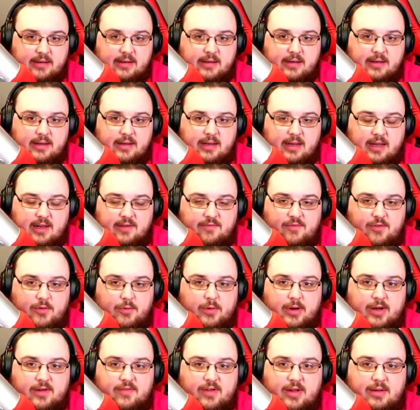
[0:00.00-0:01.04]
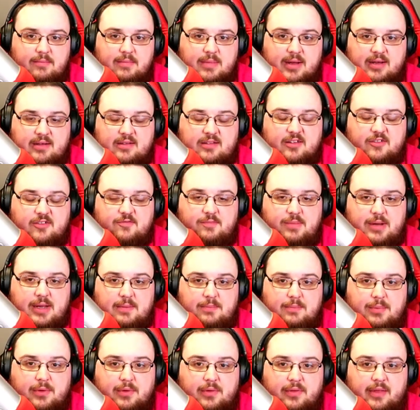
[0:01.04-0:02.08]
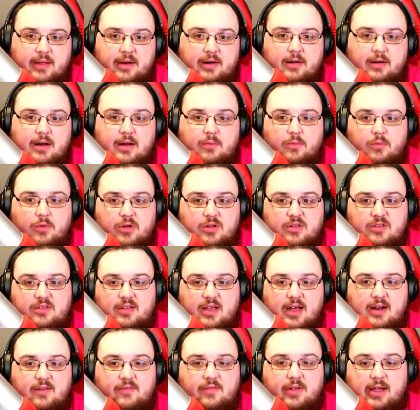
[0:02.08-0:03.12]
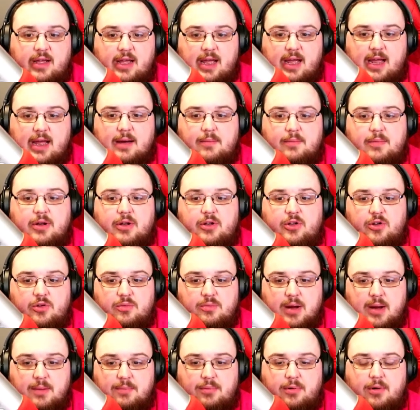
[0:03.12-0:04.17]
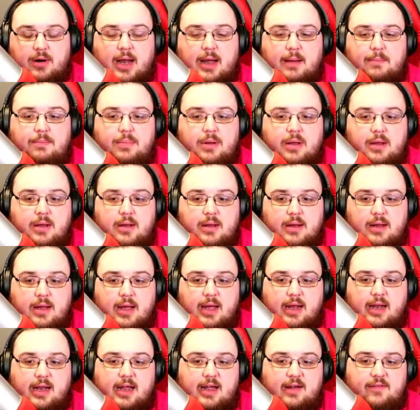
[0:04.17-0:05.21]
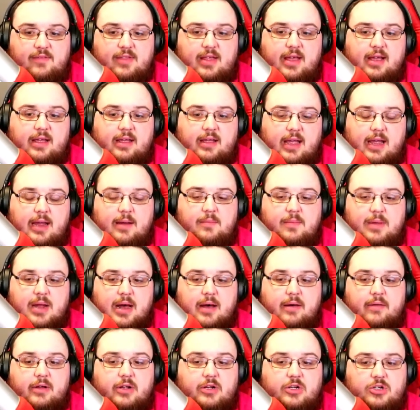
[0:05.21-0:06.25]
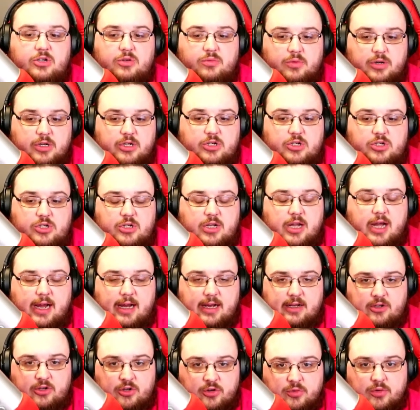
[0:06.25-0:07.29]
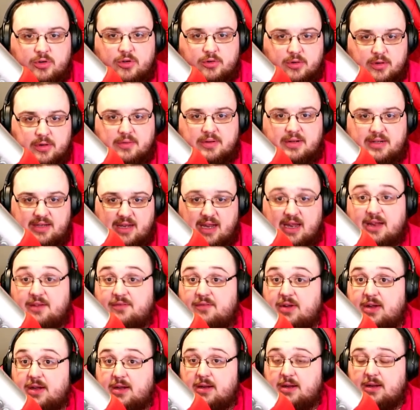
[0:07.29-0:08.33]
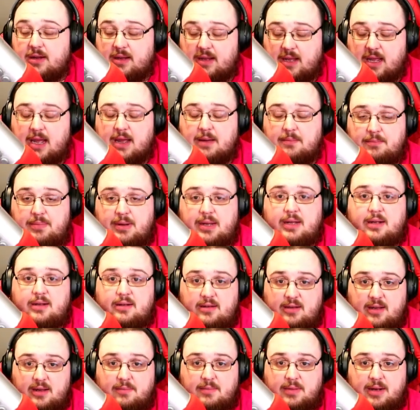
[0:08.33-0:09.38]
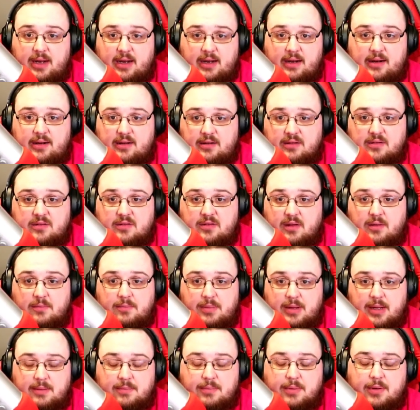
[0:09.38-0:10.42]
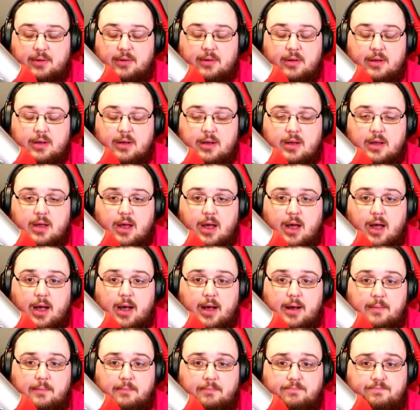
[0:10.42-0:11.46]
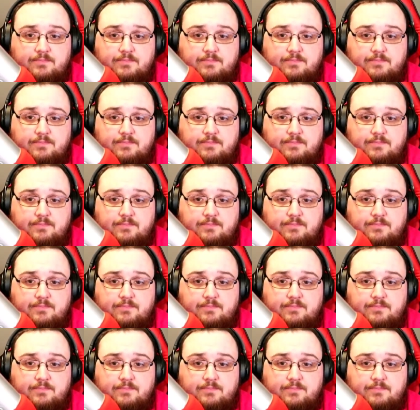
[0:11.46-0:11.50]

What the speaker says: if you have a mix of people that are on one side of like, hey, I'm going to do my prep and have that game knowledge, which I do agree with Dave, can be intimidating to some people. And